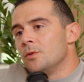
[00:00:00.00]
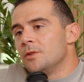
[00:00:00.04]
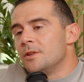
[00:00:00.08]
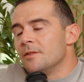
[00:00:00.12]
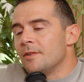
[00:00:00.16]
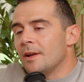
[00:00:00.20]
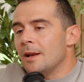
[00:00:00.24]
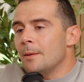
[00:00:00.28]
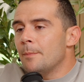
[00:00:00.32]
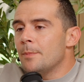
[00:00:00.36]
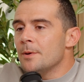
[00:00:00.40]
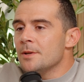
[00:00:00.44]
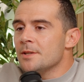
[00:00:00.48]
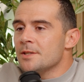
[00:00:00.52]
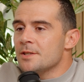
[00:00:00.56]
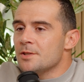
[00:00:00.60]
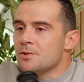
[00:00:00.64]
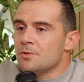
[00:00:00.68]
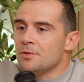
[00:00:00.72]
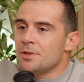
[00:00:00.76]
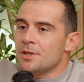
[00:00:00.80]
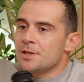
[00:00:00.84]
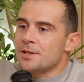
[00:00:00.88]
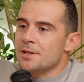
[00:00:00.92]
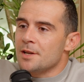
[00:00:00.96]
developers
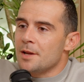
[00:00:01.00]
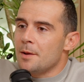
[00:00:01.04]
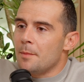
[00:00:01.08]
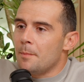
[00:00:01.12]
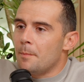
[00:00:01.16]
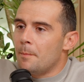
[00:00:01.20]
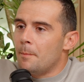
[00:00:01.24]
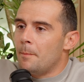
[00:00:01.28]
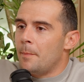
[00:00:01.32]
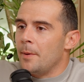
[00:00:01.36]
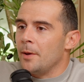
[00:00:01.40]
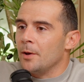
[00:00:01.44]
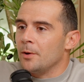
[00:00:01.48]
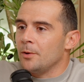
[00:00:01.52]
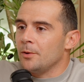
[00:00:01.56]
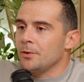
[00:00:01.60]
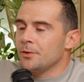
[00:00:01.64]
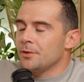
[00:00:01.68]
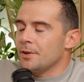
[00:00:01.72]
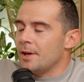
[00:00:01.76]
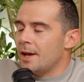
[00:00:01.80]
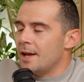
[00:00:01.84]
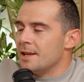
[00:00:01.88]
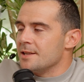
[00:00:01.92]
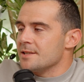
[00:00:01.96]
traditionally build
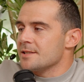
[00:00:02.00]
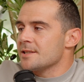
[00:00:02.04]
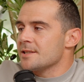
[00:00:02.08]
and